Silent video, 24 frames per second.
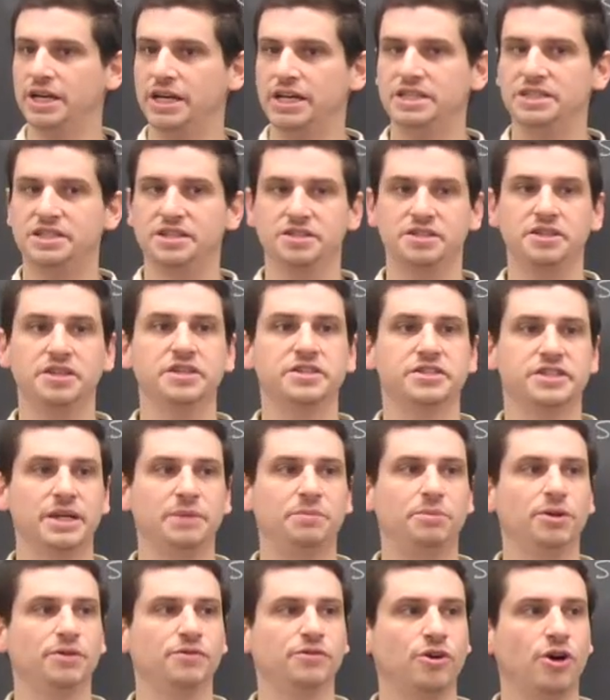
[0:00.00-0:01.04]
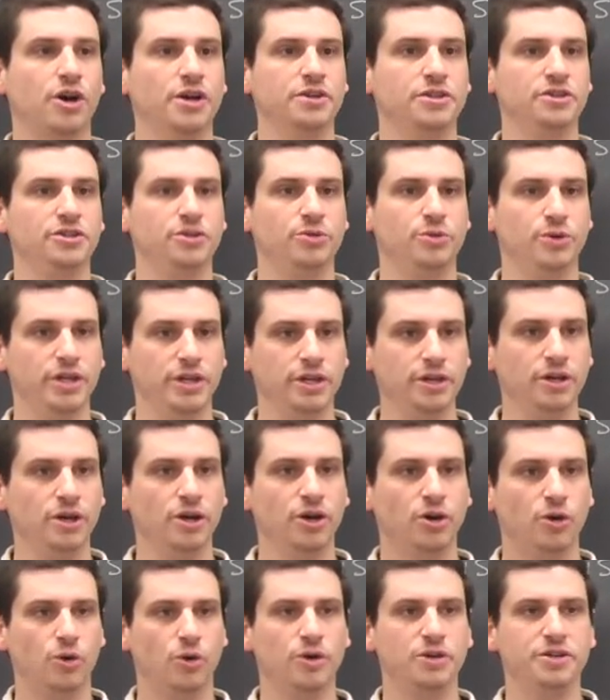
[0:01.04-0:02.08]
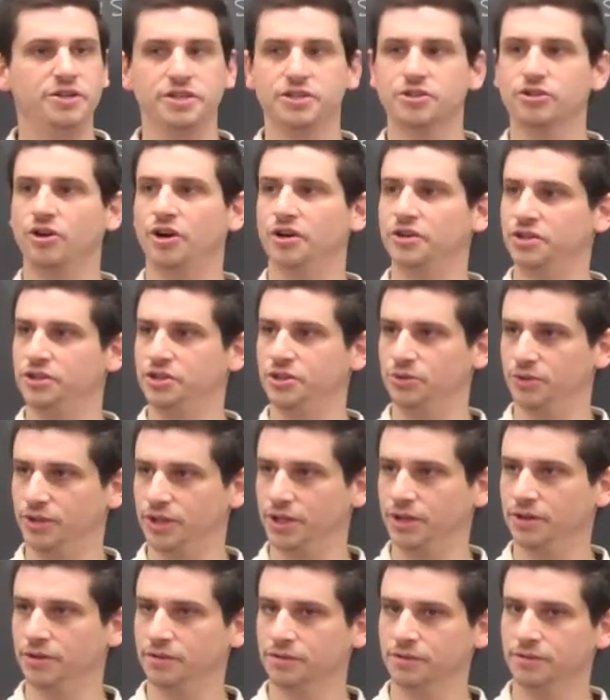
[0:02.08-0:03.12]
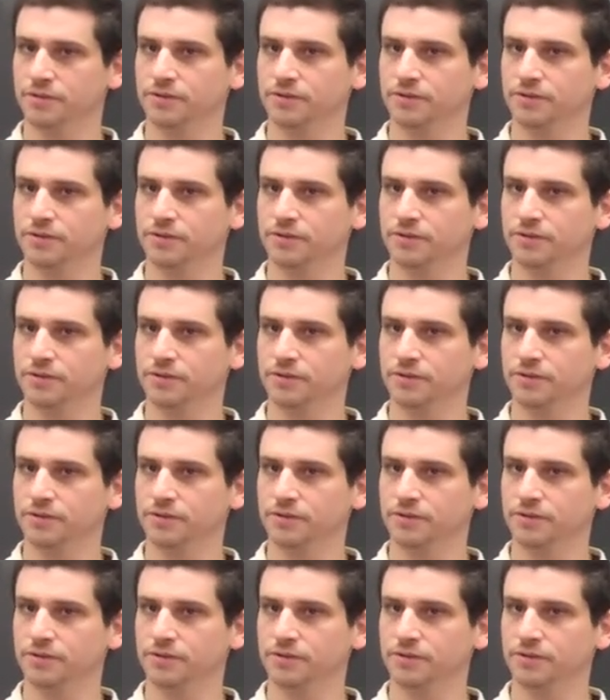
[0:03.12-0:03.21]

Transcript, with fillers: is this an example of continuity or discontinuity?